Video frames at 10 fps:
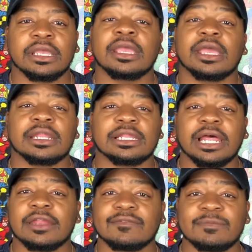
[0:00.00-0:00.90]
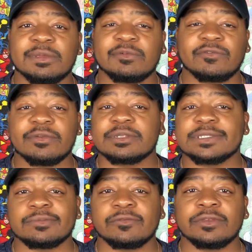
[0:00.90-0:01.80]
And a lot of people from this
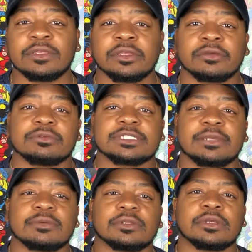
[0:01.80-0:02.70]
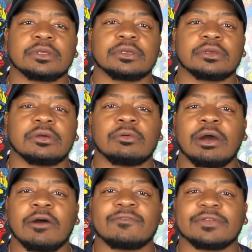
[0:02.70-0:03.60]
movie was able to go
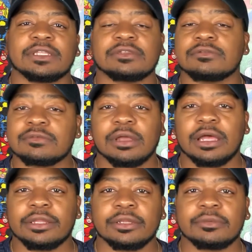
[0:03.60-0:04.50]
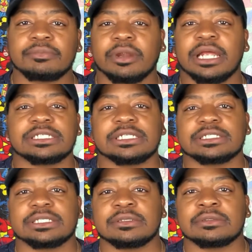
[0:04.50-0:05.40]
off and do other
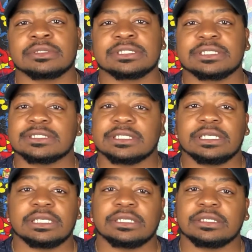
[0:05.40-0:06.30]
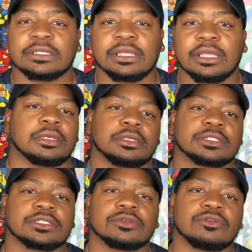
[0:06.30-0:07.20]
projects and succeed.
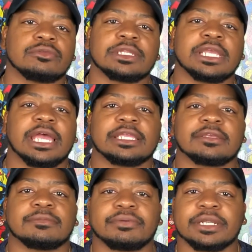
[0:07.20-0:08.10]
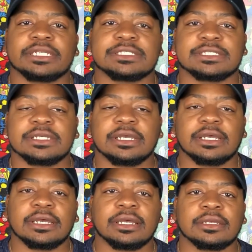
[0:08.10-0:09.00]
So you really gotta give praise
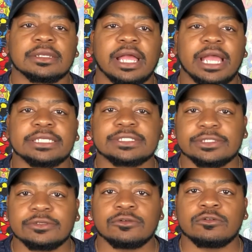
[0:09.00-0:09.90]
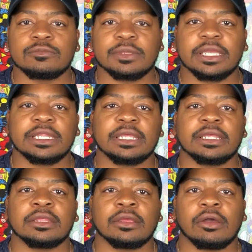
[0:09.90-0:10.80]
to Ice Cube
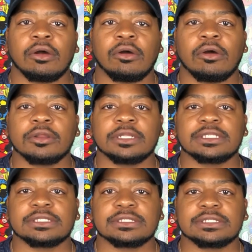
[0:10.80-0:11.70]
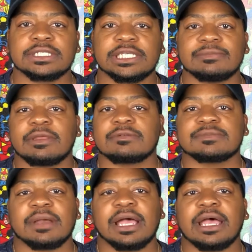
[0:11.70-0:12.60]
and all the team that was
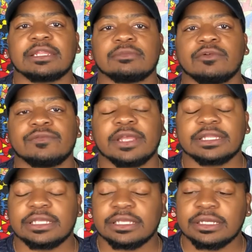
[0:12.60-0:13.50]
behind the movie. I think